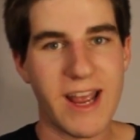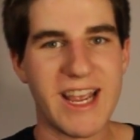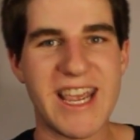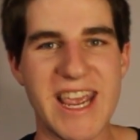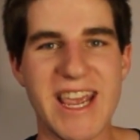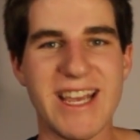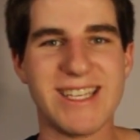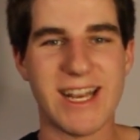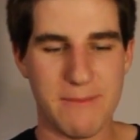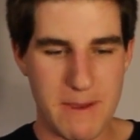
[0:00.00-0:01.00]
he
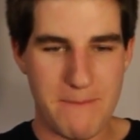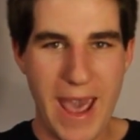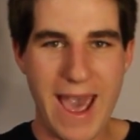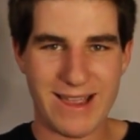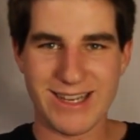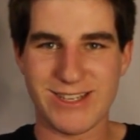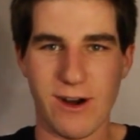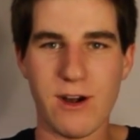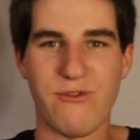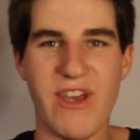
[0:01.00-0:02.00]
is going to be back as
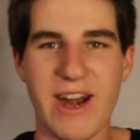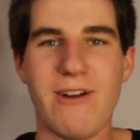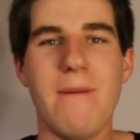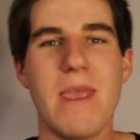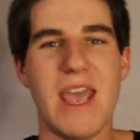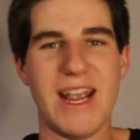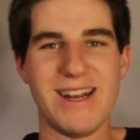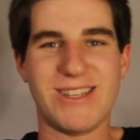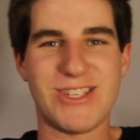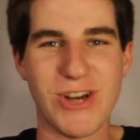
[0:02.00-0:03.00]
Darth Vader
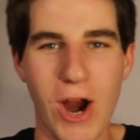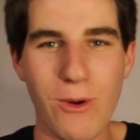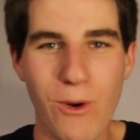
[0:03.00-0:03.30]
in Star